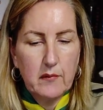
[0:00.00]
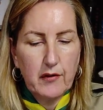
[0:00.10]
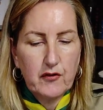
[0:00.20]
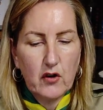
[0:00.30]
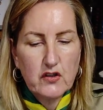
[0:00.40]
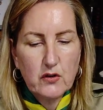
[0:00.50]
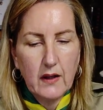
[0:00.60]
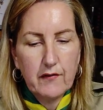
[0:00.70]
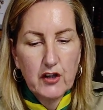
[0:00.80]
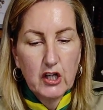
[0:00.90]
But of course
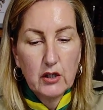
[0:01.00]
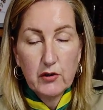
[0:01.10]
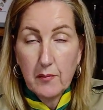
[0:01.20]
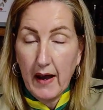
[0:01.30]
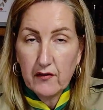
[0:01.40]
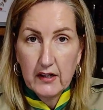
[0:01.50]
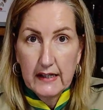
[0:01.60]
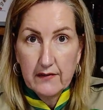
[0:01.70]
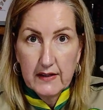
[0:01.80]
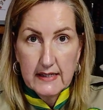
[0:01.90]
you'll have your glue. You might have to
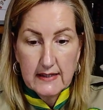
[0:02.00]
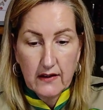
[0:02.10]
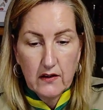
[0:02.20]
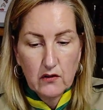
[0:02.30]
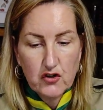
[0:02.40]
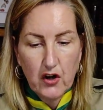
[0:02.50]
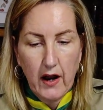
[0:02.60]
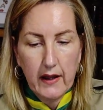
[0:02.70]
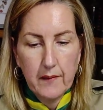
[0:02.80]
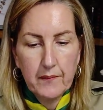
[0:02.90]
leave these so that they'll
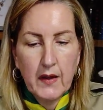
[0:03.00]
dry.